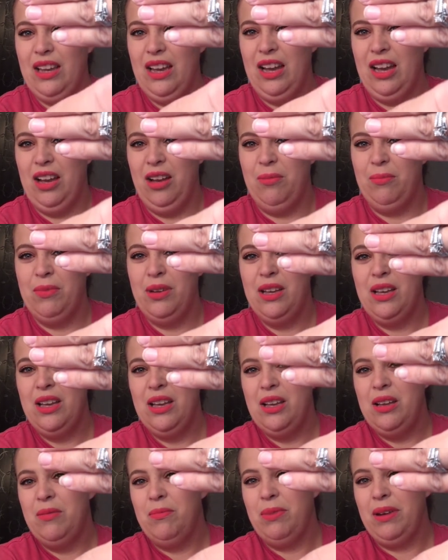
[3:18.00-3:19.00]

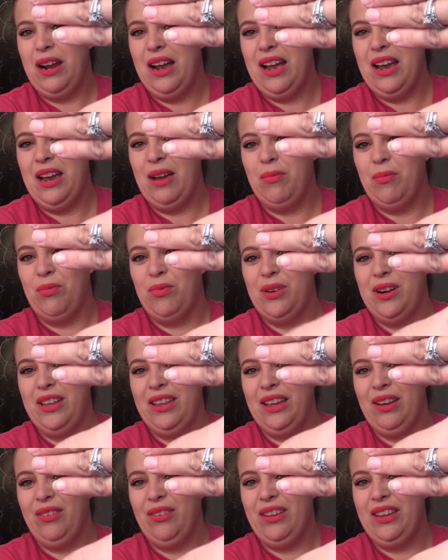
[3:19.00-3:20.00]
But I am
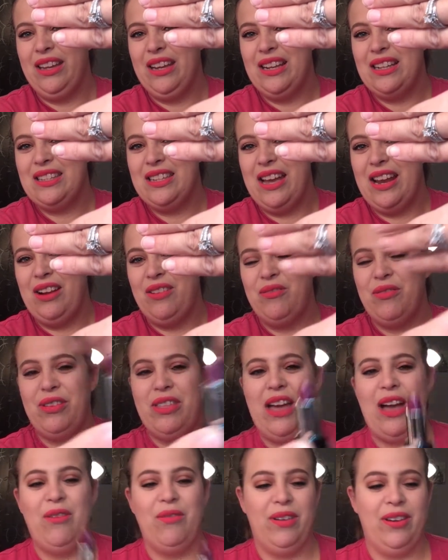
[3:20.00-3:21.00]
really excited for
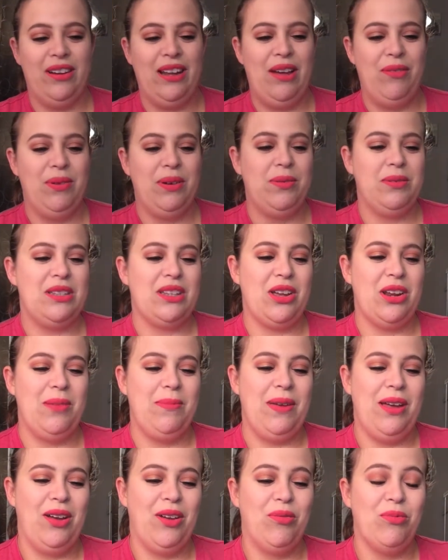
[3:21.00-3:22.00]
that one. That one's gonna
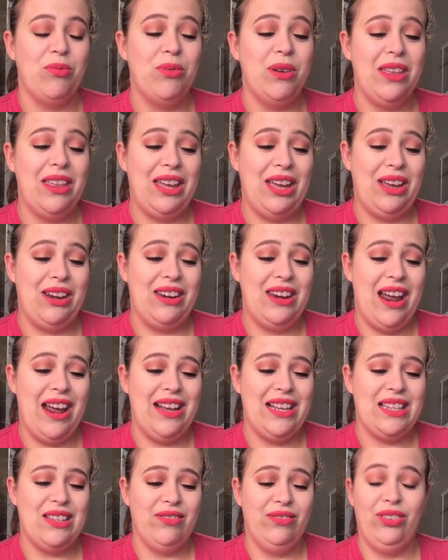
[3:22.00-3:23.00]
be a really
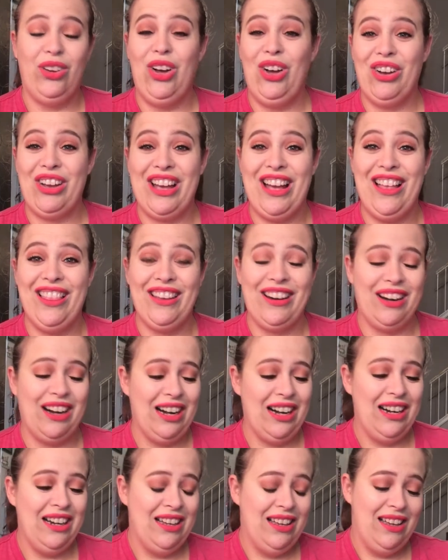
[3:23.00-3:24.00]
nice fall
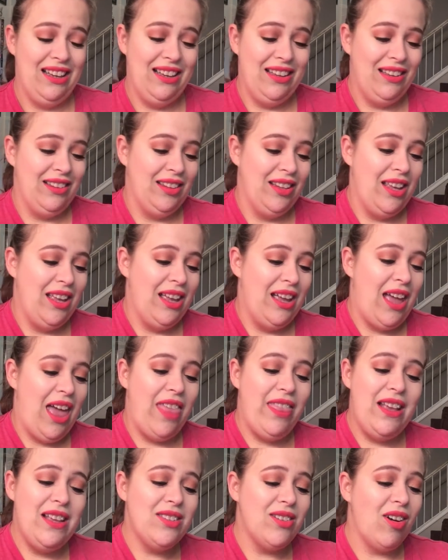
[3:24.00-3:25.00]
color.
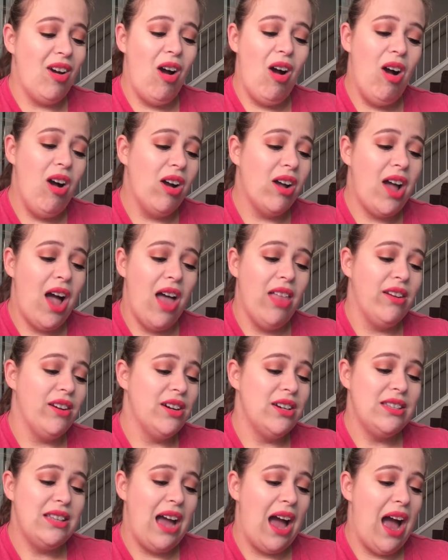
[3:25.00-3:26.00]
And these are all
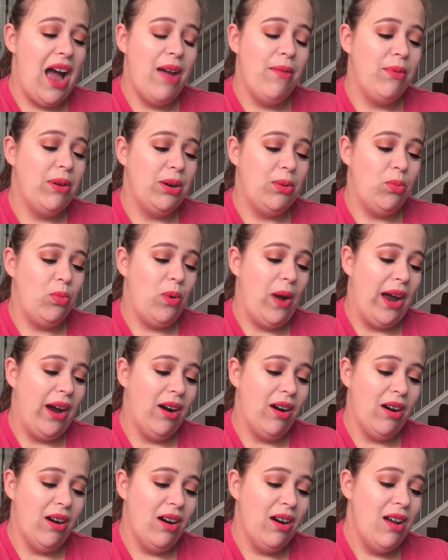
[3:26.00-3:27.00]
colors that I would
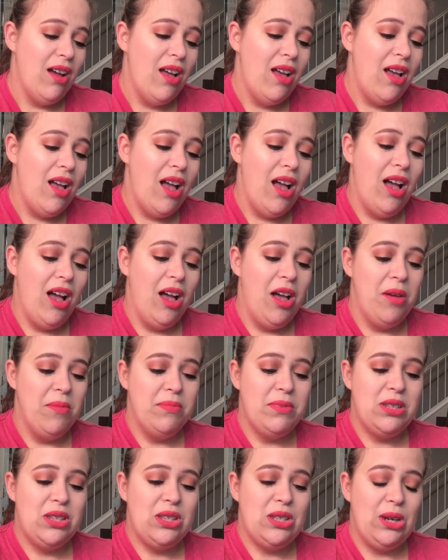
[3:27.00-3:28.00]
wear,
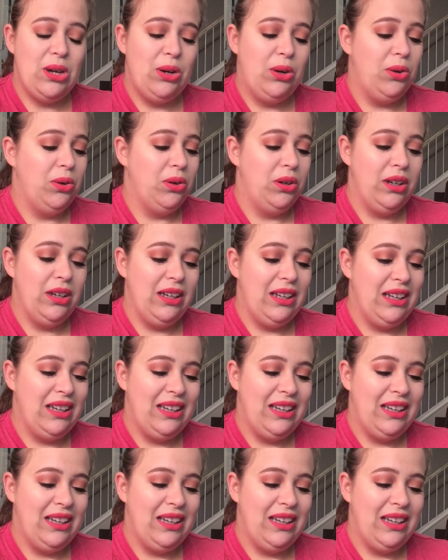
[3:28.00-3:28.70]
so